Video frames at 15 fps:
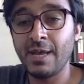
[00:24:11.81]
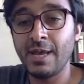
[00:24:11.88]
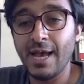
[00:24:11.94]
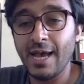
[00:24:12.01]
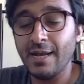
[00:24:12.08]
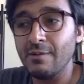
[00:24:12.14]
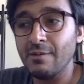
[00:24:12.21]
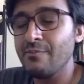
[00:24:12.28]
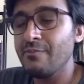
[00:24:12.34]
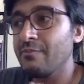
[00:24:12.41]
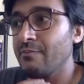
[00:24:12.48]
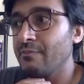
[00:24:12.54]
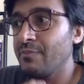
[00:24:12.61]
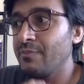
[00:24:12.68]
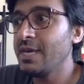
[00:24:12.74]
And
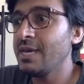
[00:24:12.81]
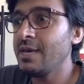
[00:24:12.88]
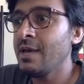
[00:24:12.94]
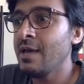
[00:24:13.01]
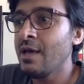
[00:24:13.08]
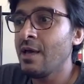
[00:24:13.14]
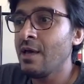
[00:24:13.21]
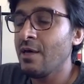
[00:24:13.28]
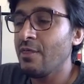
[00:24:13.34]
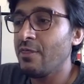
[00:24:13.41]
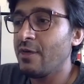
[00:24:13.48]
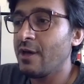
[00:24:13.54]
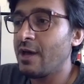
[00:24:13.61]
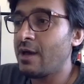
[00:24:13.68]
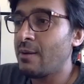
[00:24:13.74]
be
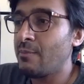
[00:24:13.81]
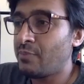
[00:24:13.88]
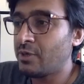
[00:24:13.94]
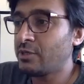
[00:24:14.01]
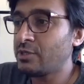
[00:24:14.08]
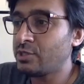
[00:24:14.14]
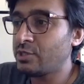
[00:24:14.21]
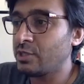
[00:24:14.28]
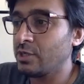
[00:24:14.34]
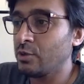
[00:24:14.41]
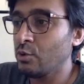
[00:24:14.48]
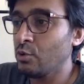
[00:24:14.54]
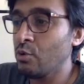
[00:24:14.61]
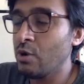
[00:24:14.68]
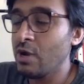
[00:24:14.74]
the person
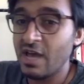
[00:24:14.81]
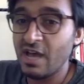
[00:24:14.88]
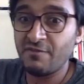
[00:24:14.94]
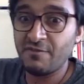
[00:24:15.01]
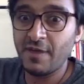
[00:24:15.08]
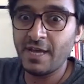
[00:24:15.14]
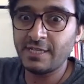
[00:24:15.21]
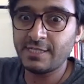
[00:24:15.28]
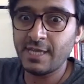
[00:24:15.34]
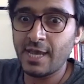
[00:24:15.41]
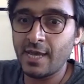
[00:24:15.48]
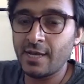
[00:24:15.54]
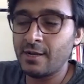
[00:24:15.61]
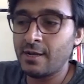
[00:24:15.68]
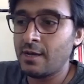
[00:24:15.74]
who, if they said,